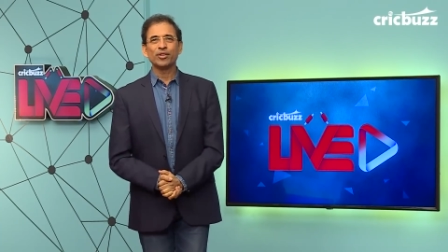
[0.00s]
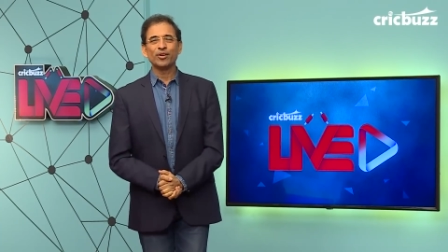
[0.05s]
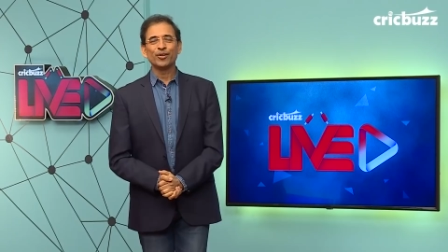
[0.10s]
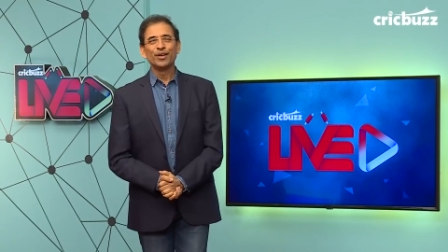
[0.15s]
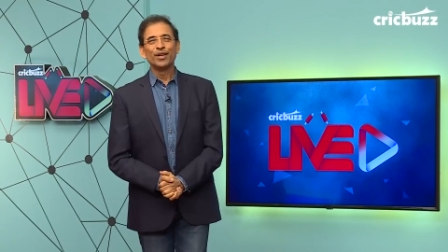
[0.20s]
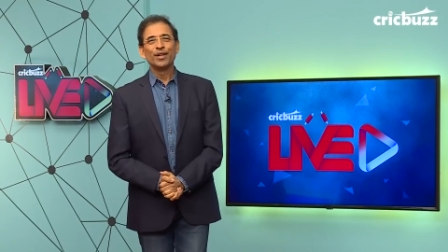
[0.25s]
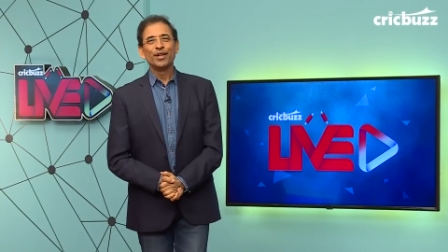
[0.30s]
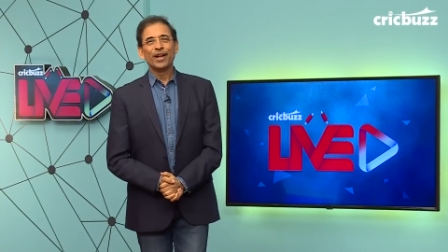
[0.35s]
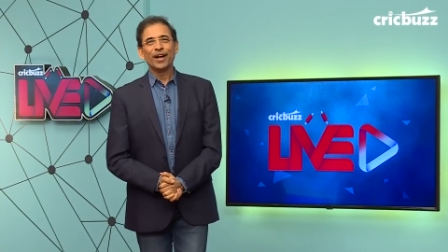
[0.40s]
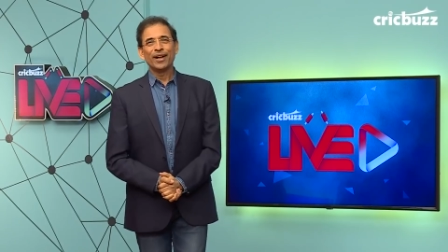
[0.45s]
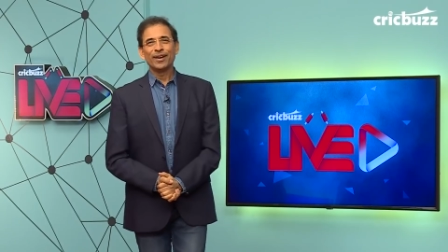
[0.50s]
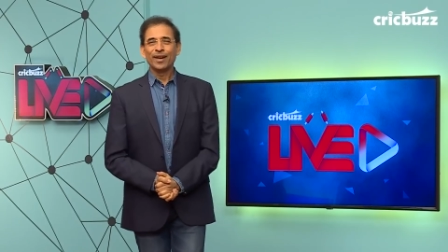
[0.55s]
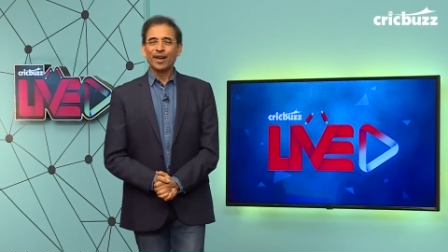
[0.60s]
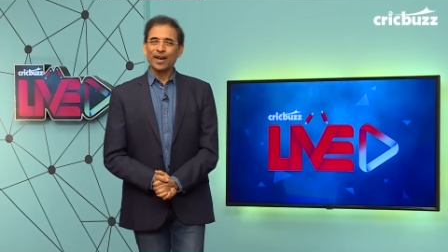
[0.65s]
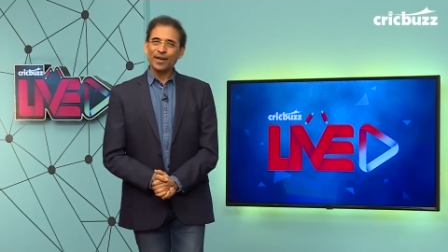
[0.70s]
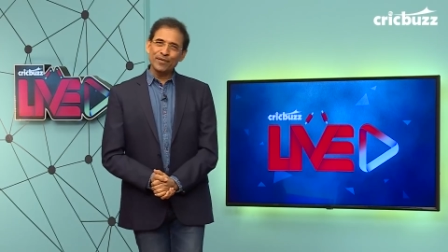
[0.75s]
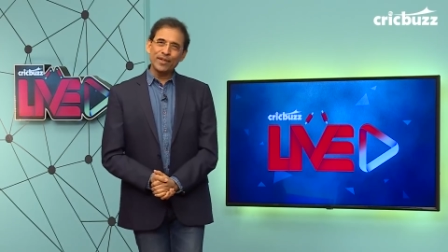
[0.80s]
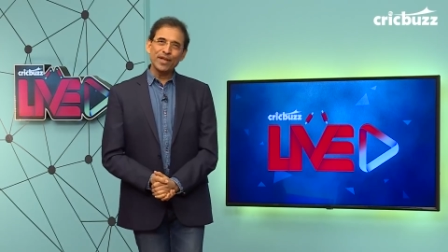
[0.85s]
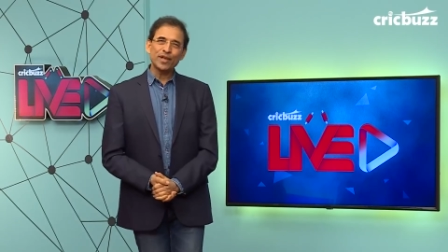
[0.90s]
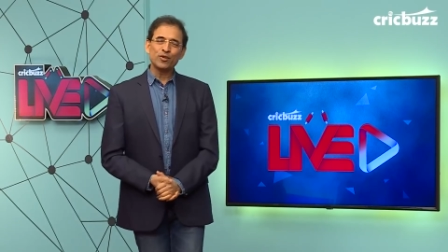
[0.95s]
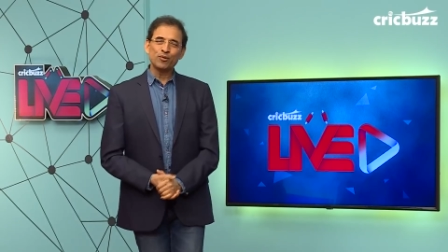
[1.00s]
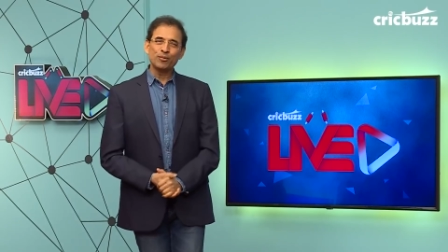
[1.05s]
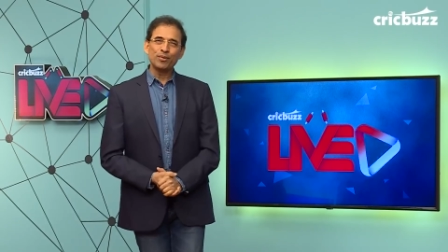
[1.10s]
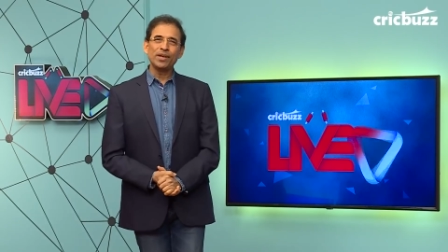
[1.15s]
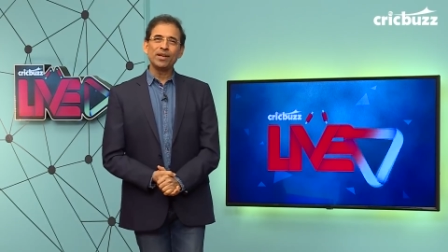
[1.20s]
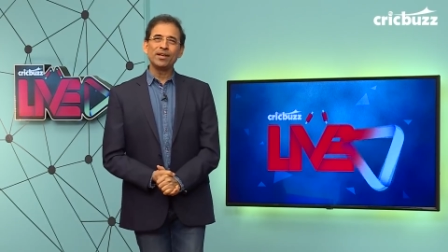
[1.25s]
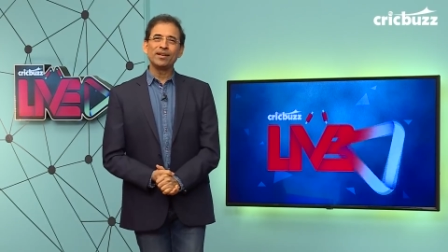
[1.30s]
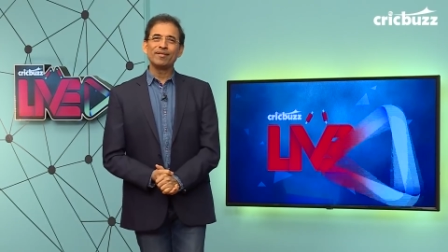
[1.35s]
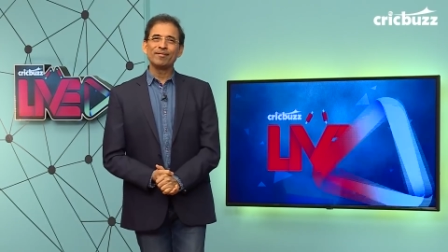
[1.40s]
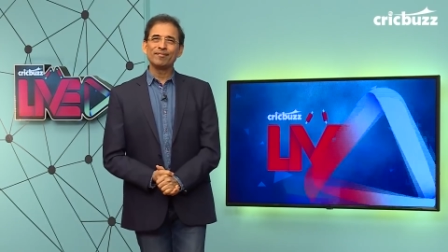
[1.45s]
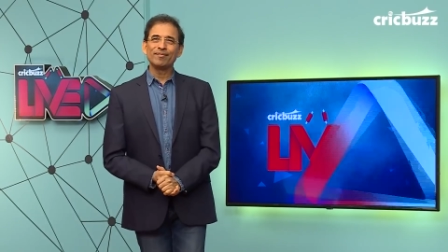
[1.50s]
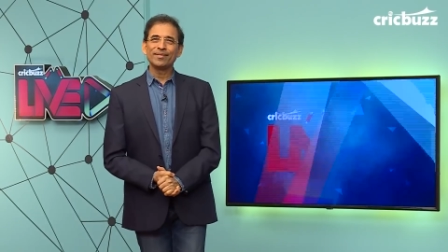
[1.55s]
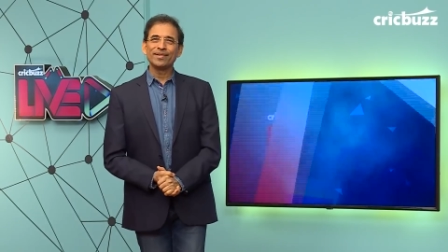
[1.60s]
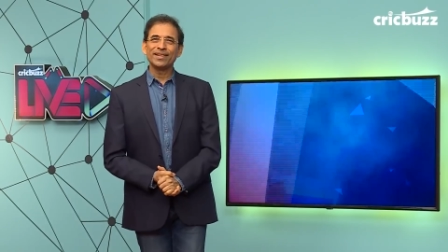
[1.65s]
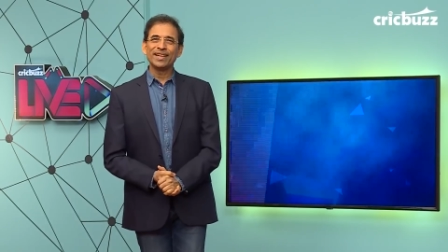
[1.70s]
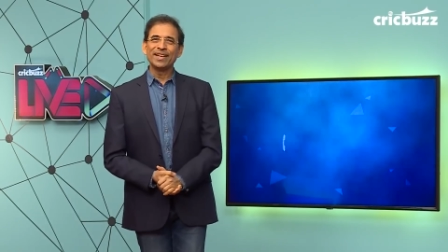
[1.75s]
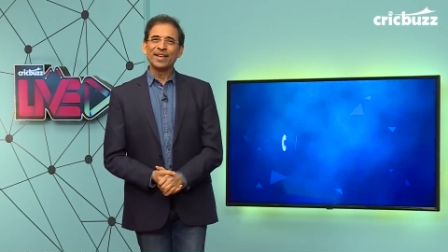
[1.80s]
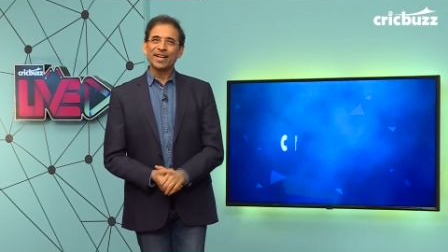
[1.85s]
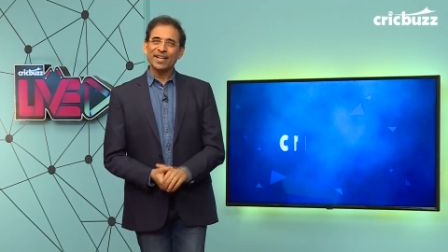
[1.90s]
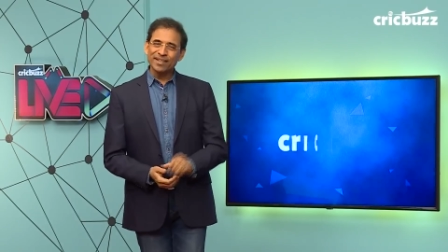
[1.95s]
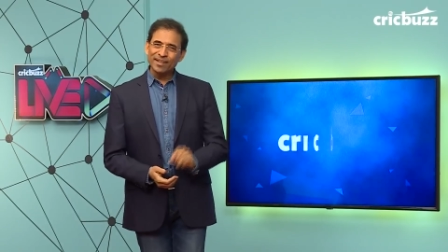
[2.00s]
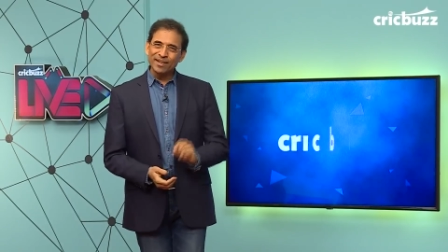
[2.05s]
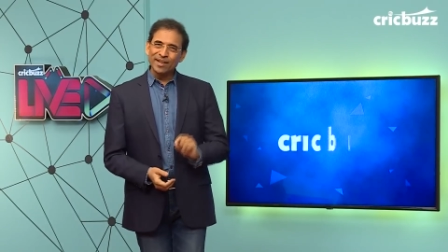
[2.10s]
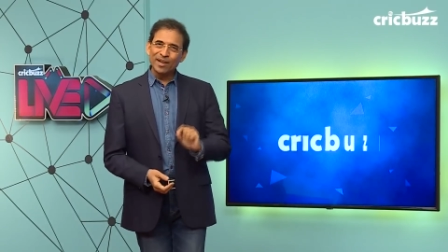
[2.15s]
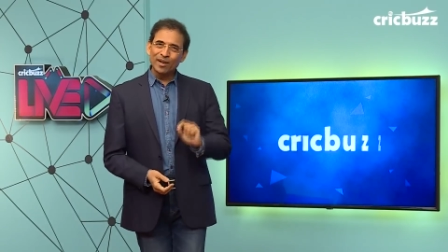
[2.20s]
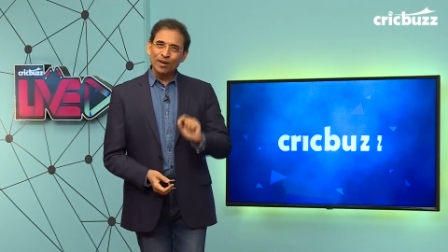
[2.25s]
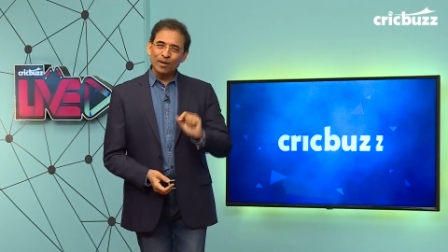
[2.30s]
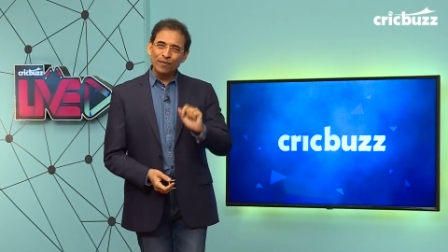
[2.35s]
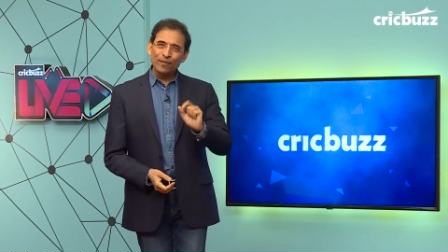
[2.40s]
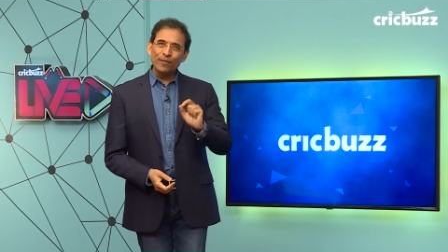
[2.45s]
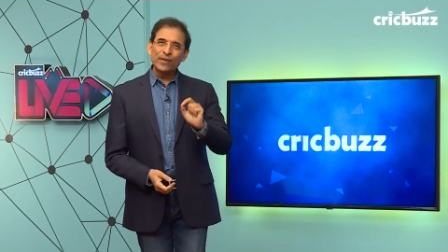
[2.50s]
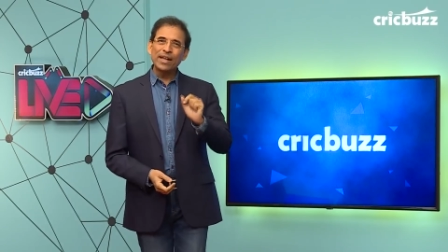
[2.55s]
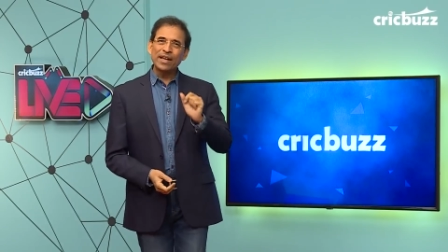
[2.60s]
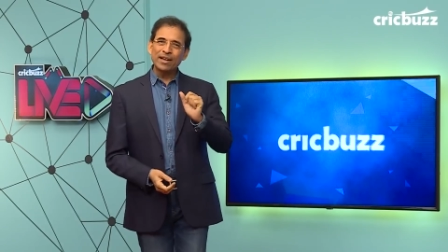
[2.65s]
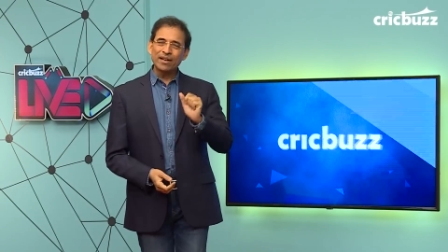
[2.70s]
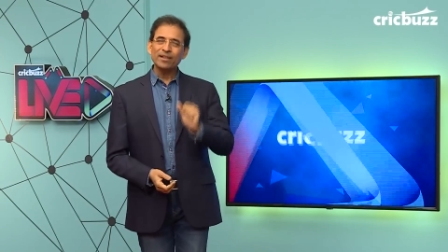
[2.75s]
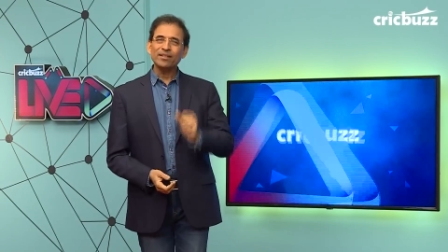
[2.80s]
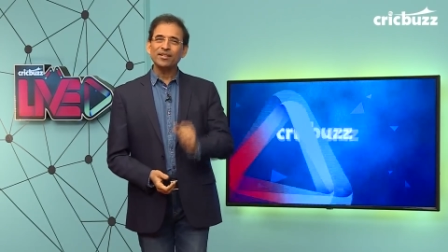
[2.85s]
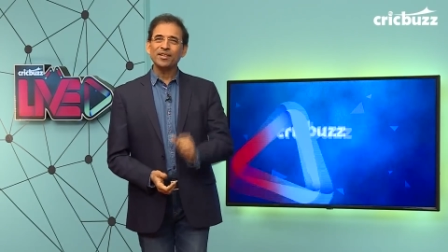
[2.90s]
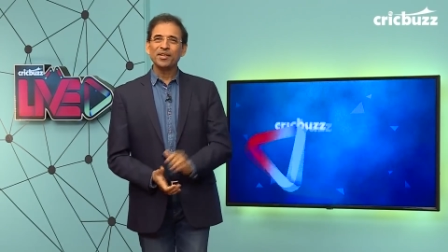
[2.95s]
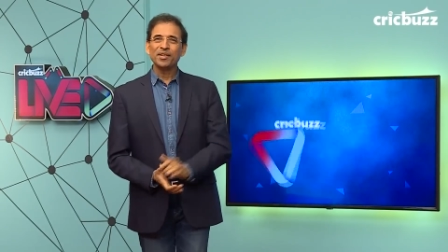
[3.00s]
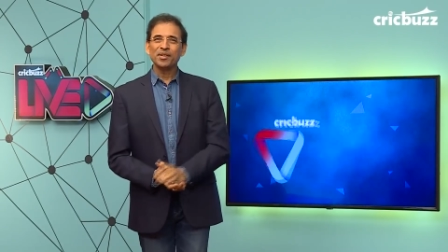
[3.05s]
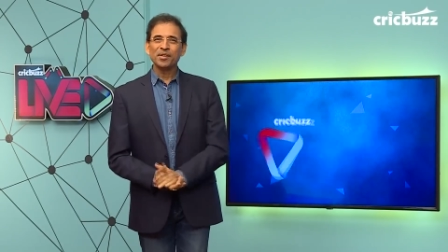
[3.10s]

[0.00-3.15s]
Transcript: So I'd love there to be another little flicker,